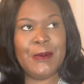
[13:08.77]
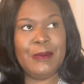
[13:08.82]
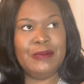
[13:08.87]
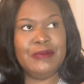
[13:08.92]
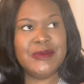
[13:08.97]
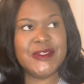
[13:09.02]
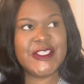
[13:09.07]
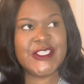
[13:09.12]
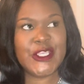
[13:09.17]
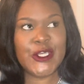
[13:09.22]

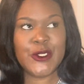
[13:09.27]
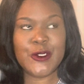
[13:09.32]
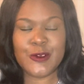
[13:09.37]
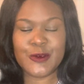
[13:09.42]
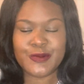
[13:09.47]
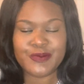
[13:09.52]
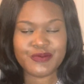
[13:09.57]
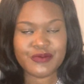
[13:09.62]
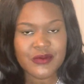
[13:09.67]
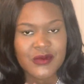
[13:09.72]

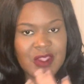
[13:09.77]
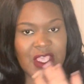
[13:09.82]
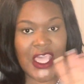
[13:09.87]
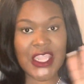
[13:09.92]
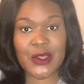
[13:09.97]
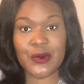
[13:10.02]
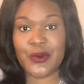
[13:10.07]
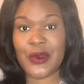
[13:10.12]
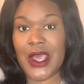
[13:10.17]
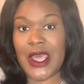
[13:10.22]
So I
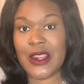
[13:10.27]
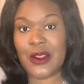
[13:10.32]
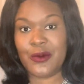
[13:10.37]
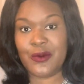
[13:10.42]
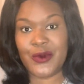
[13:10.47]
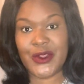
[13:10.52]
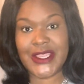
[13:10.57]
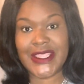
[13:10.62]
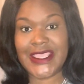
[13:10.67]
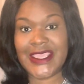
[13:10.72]
don't
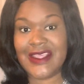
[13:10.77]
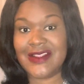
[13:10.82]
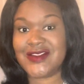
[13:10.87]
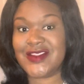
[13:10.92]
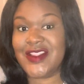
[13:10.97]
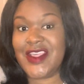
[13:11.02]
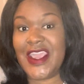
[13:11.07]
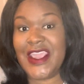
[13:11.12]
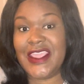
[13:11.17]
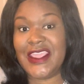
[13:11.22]
want to get into
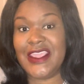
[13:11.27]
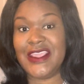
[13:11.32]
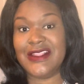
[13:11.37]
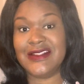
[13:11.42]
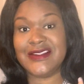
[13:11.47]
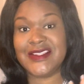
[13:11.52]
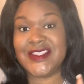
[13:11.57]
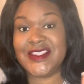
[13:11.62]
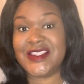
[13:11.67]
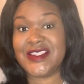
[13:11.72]
that
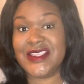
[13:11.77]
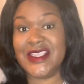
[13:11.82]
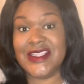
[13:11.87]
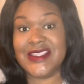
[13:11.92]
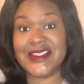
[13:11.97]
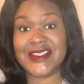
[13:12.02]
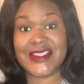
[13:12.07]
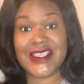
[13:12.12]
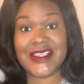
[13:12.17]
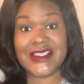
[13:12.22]
and
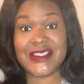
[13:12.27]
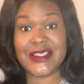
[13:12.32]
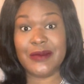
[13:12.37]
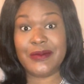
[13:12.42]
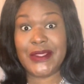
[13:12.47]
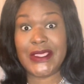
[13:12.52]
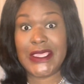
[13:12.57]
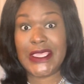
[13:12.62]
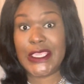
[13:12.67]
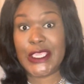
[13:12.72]
say
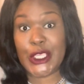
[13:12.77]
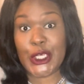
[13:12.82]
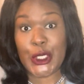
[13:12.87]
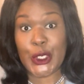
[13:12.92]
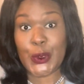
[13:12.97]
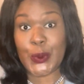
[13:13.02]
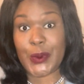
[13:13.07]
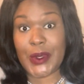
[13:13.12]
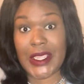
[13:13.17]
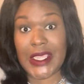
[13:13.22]
something
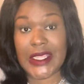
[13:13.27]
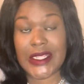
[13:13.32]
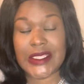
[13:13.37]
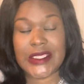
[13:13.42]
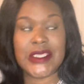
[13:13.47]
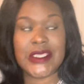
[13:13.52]
incorrect.